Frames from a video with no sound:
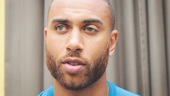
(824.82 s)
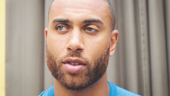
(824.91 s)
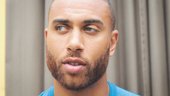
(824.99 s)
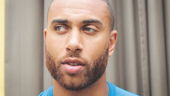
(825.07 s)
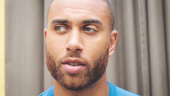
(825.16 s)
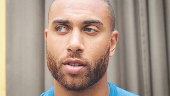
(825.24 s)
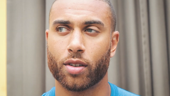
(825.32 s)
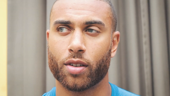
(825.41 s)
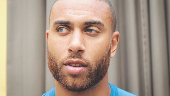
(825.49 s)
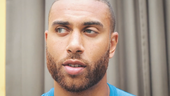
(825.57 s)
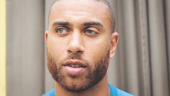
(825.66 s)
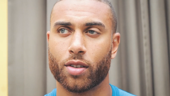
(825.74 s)

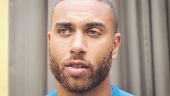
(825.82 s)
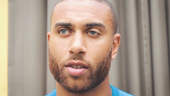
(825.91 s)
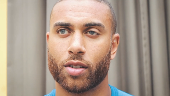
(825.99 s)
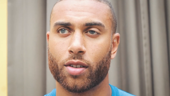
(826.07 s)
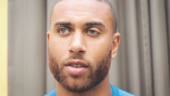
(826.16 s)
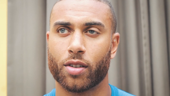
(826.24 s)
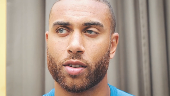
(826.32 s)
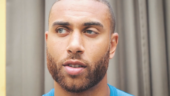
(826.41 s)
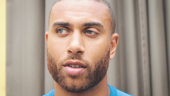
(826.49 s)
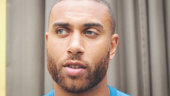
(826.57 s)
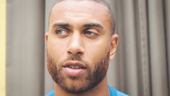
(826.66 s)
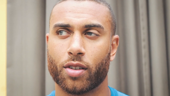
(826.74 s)

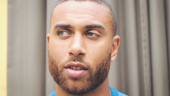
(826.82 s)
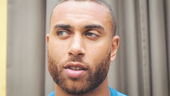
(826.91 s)
(silence)